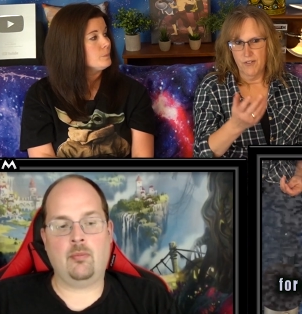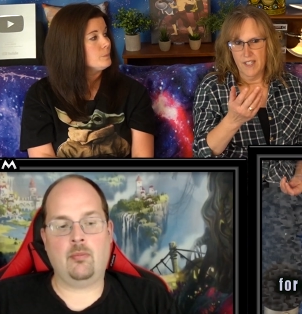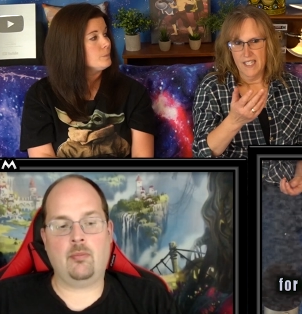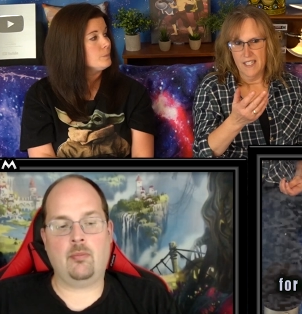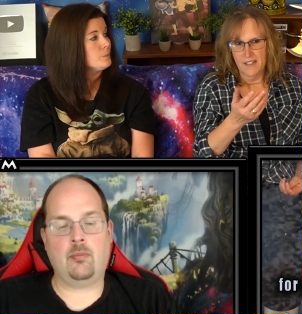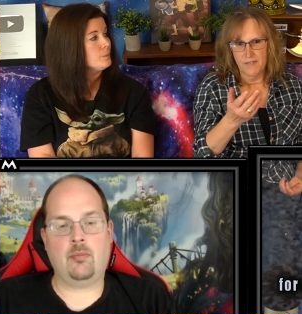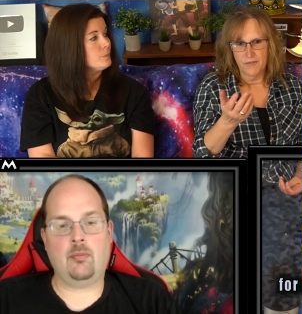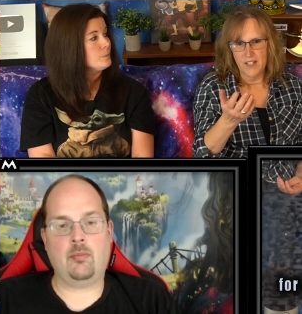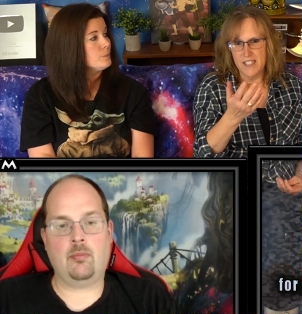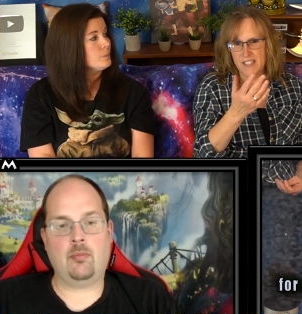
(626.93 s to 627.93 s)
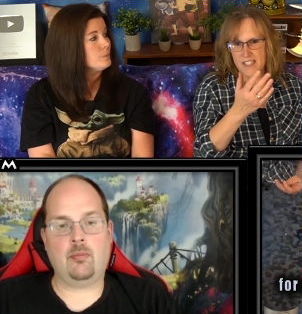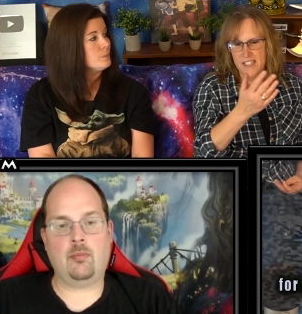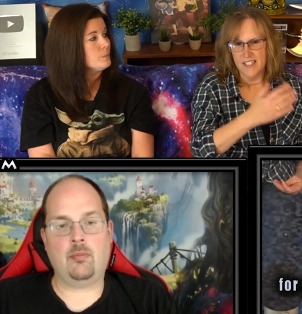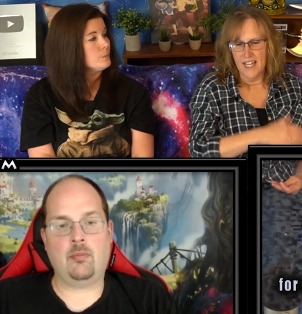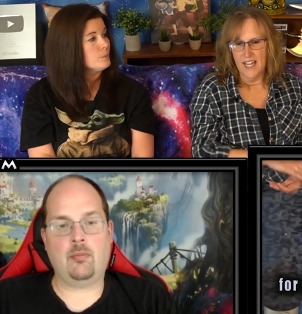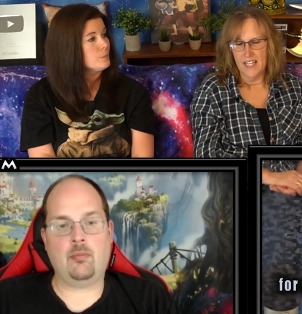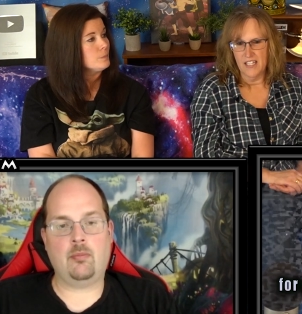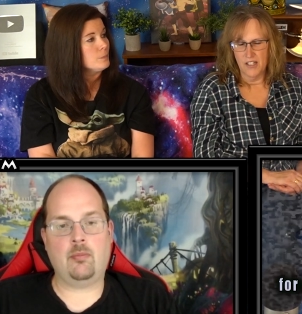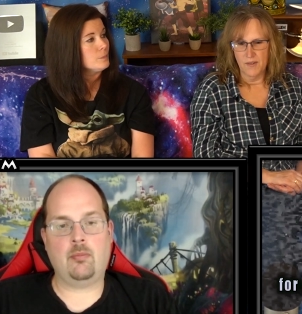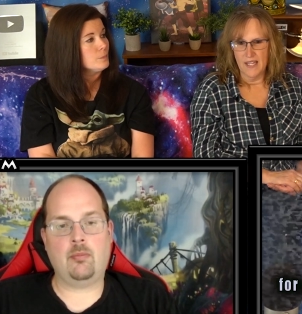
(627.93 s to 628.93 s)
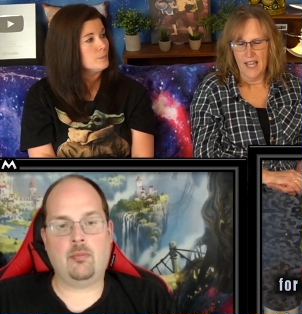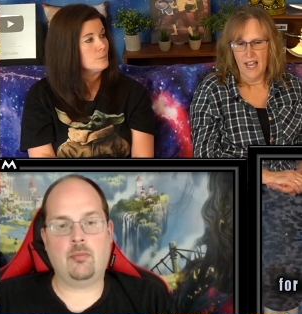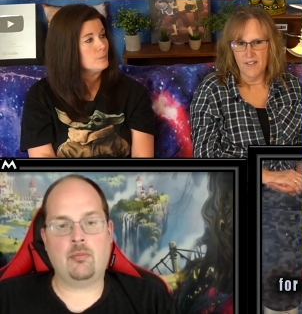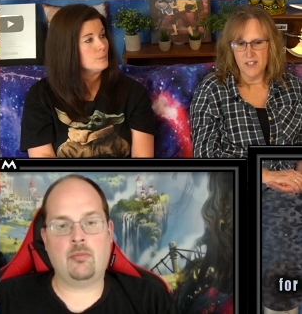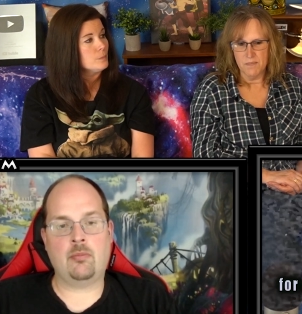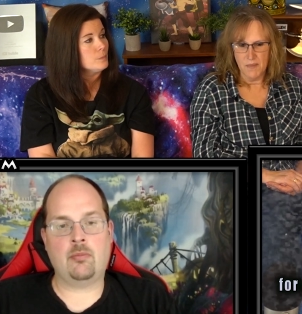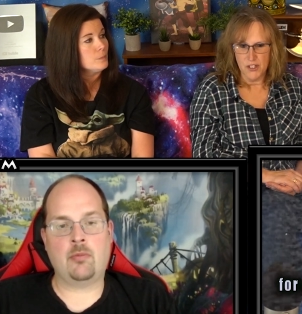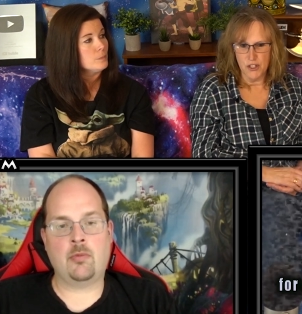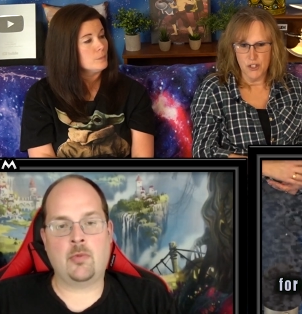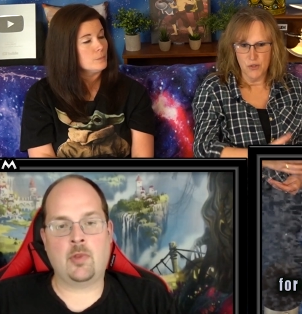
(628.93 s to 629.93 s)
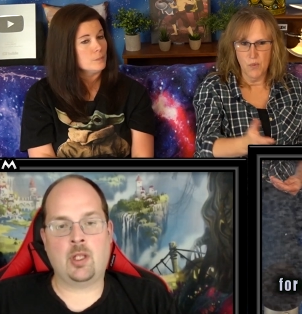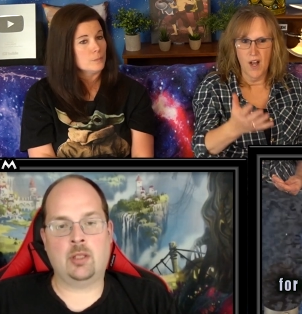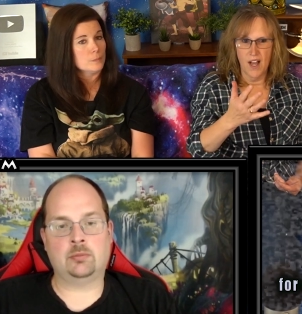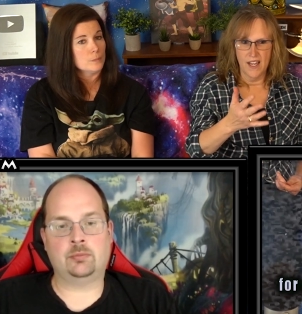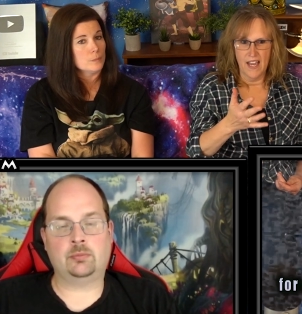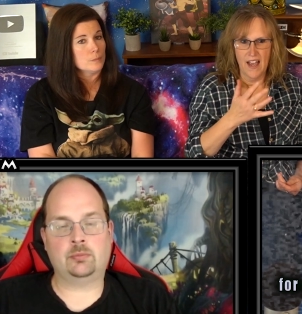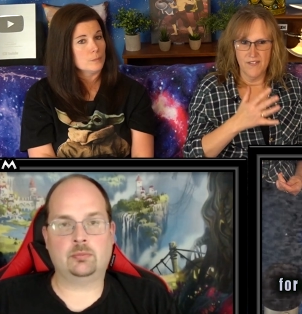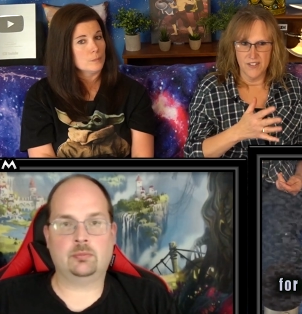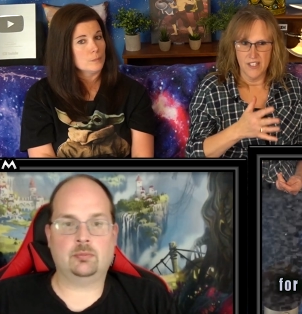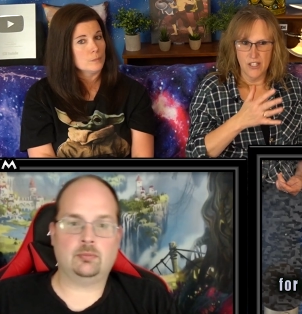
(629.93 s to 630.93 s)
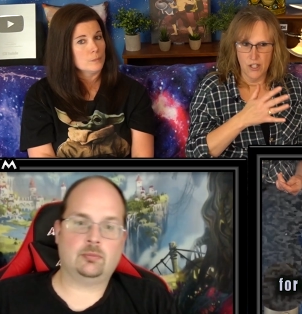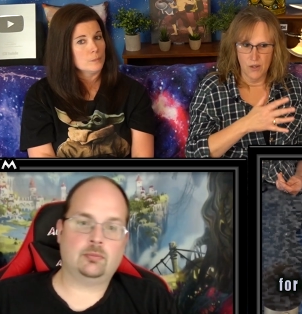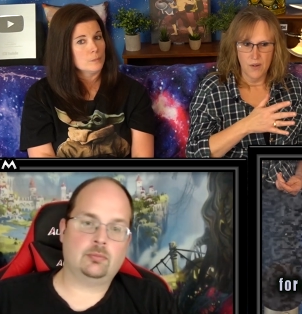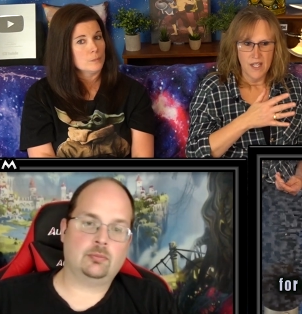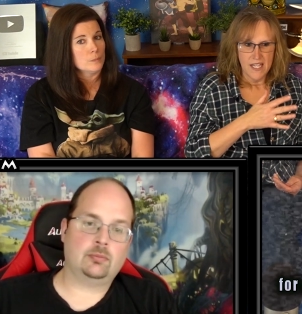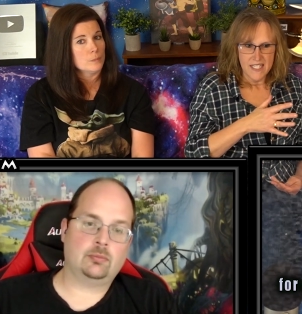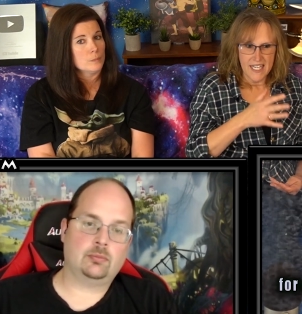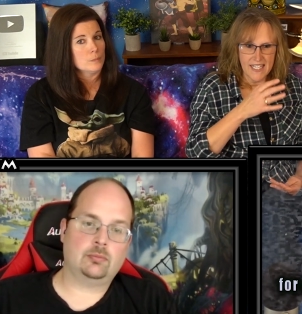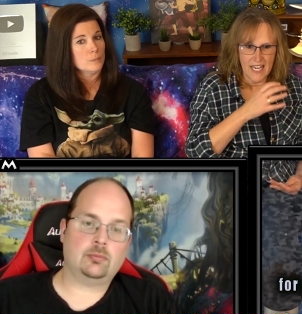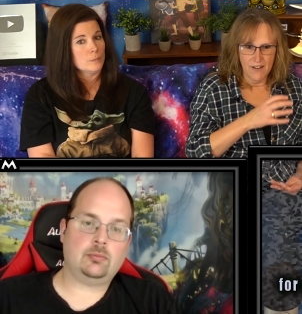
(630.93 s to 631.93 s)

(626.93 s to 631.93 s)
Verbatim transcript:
Speaker 1: for King Fritz to say, you know, have as much as you want, have it, you know, take